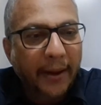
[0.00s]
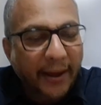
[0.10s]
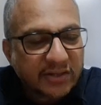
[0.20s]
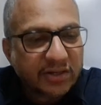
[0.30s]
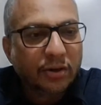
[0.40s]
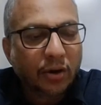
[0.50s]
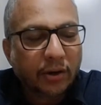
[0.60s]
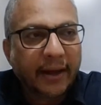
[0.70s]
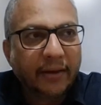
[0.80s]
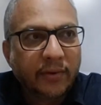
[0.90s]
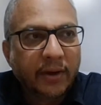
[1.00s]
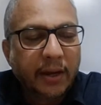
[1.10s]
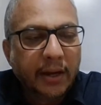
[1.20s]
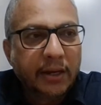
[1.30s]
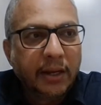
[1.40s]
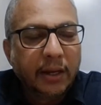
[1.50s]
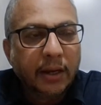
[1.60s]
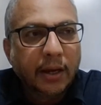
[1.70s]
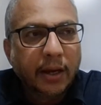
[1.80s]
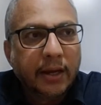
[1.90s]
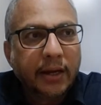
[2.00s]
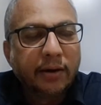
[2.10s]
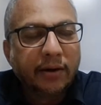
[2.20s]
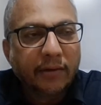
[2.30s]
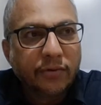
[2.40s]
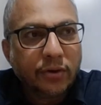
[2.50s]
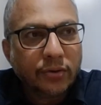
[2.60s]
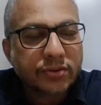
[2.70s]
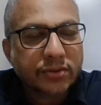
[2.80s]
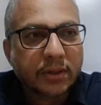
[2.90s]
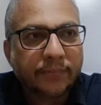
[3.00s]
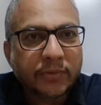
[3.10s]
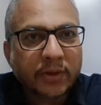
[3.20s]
banks did not have any revenues